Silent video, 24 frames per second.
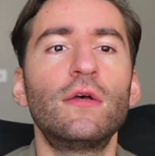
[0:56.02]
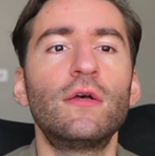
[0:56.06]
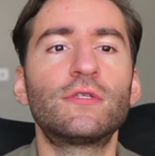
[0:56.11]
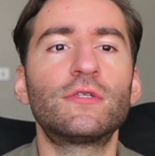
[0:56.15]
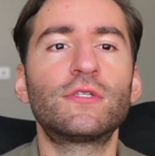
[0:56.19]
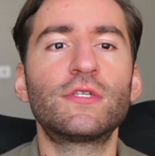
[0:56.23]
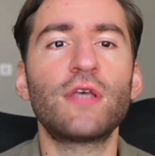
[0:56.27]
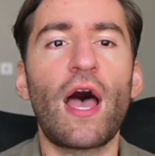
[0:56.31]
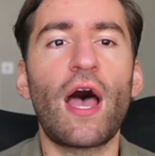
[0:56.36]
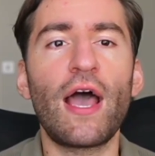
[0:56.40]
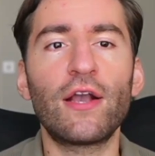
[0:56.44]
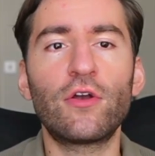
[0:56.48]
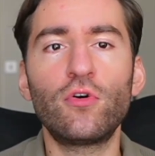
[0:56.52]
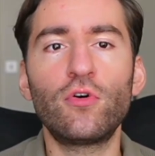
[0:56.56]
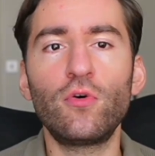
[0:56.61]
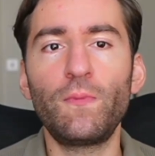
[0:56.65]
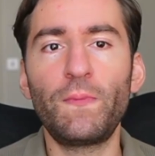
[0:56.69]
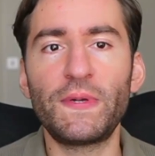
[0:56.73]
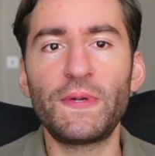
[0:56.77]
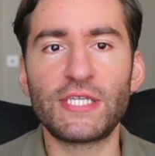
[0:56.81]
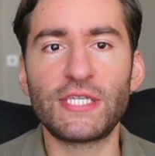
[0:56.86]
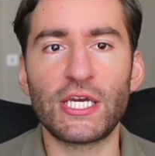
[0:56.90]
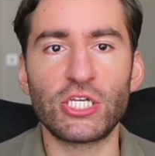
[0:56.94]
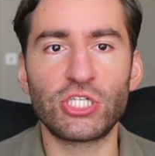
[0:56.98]
Cycle
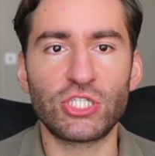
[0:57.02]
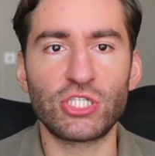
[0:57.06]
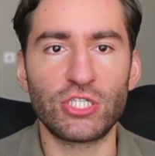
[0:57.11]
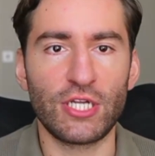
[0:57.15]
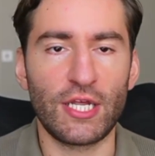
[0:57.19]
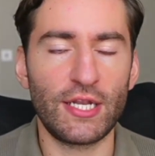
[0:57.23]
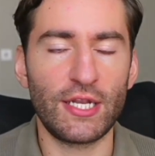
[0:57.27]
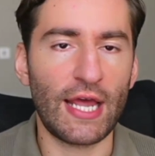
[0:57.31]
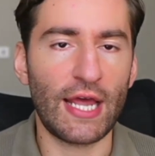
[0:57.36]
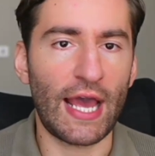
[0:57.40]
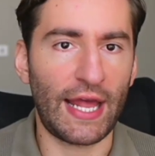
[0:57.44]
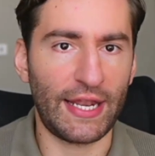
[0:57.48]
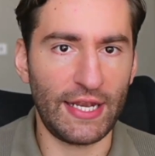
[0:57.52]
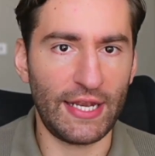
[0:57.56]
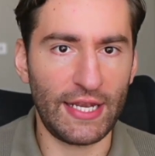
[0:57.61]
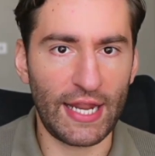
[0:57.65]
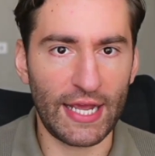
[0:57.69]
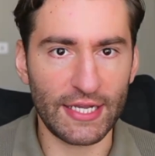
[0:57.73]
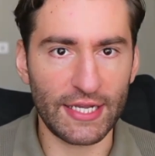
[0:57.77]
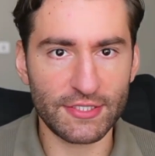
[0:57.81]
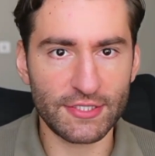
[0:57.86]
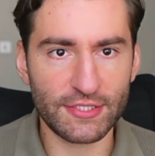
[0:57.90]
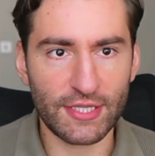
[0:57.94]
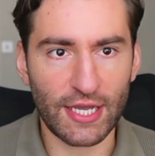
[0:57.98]
positioning and
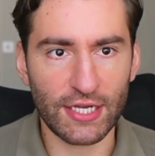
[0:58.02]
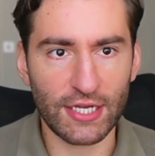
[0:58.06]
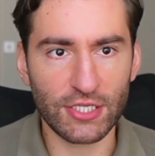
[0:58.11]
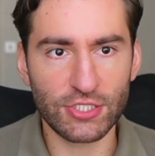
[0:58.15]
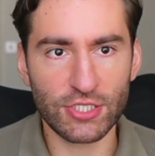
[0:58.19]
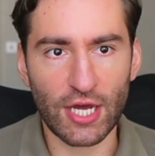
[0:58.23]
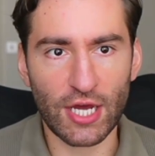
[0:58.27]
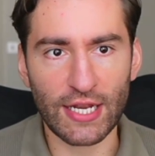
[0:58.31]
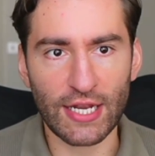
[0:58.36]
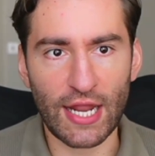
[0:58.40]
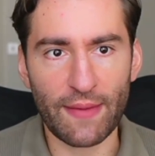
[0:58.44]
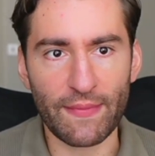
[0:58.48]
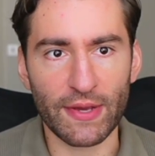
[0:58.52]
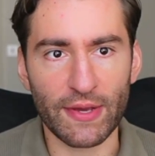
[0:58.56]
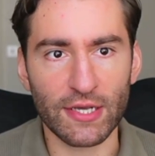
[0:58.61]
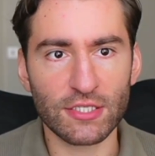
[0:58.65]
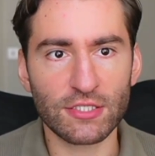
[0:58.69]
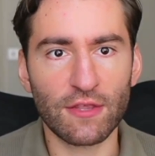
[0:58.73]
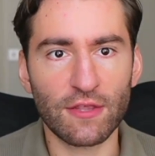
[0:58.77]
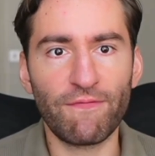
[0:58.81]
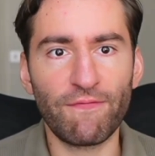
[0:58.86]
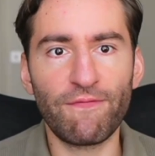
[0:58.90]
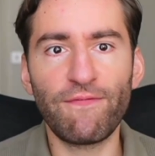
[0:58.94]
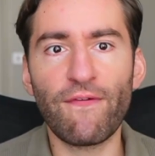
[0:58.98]
late stage dynamics,
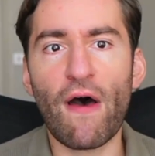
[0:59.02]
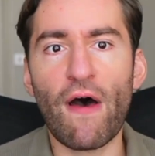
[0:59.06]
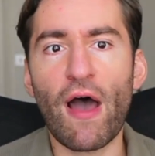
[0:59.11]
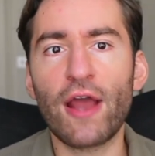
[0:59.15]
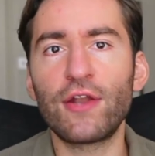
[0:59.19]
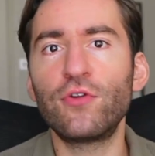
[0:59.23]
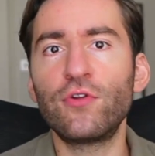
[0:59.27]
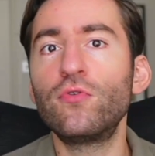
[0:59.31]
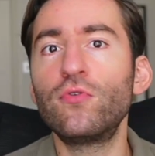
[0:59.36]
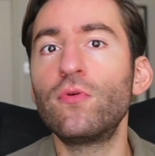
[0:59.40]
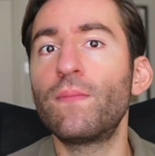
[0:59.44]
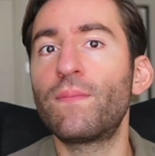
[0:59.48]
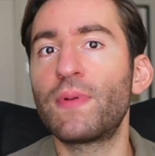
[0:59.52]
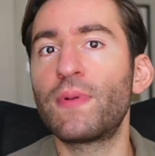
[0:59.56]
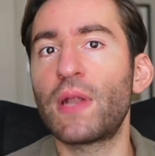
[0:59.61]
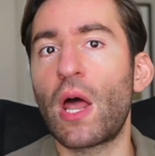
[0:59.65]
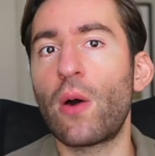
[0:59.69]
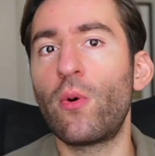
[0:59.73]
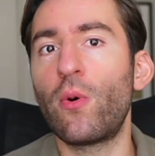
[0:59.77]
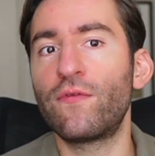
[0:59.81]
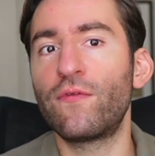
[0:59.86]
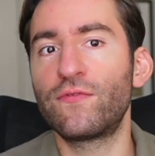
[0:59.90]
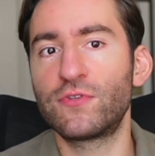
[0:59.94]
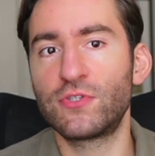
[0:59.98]
the final
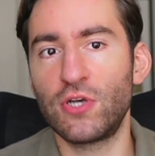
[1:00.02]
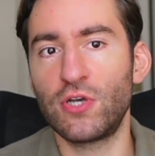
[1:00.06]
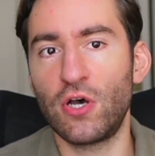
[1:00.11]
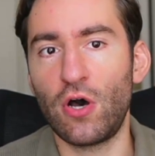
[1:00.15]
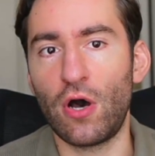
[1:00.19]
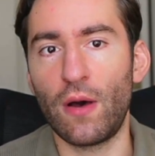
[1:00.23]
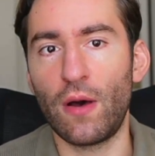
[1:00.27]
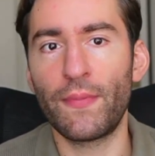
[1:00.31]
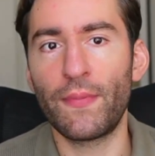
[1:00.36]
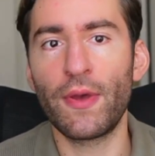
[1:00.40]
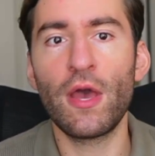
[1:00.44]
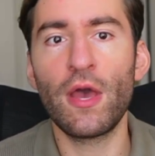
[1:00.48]
blow off top.